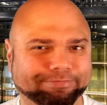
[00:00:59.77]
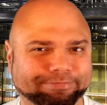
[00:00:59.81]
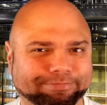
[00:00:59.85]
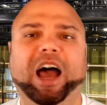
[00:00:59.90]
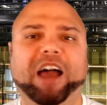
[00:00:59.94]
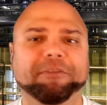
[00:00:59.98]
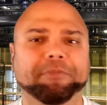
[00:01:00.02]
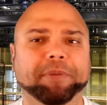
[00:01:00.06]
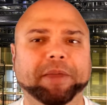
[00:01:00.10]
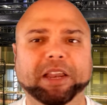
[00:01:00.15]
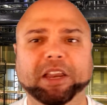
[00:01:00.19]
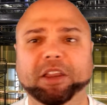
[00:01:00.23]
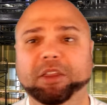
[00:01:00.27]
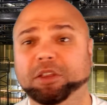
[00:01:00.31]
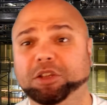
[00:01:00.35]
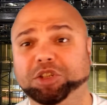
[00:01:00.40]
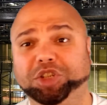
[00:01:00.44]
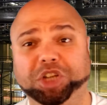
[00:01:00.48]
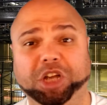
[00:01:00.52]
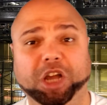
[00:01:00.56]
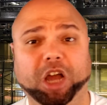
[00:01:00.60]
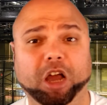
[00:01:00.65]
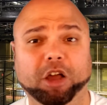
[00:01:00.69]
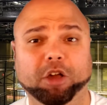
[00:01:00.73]
I've been in the
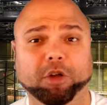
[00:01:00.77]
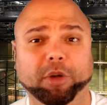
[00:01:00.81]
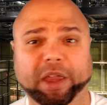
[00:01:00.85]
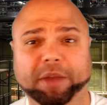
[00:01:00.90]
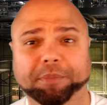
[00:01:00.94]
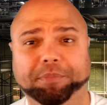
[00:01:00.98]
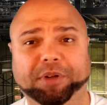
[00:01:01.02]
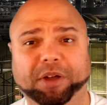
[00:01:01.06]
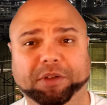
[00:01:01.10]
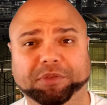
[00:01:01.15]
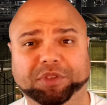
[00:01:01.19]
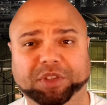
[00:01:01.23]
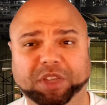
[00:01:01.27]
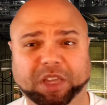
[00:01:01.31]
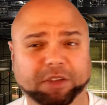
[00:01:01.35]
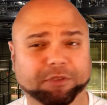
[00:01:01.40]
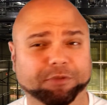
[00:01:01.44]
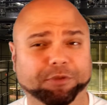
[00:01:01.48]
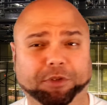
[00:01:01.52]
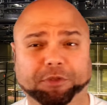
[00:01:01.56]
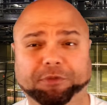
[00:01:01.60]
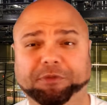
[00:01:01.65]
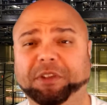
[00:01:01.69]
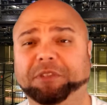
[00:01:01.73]
Chicago improv scene
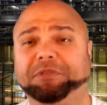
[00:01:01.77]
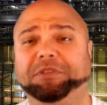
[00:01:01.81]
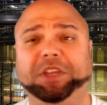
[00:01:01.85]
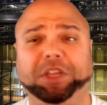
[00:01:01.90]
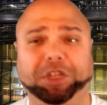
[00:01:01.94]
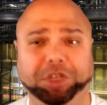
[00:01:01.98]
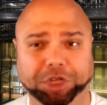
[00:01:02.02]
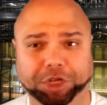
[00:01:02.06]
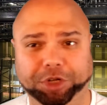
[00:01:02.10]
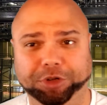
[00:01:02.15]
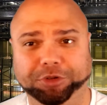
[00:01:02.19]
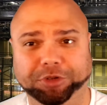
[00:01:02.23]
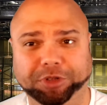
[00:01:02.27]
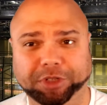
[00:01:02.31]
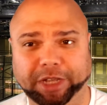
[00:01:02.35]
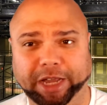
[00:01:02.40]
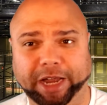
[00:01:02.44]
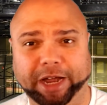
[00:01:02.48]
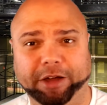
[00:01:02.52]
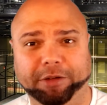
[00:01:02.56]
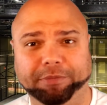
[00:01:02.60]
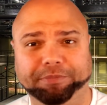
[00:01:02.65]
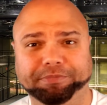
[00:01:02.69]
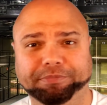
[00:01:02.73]
for 15 years
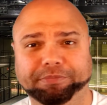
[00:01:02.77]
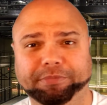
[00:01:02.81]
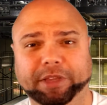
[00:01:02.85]
now.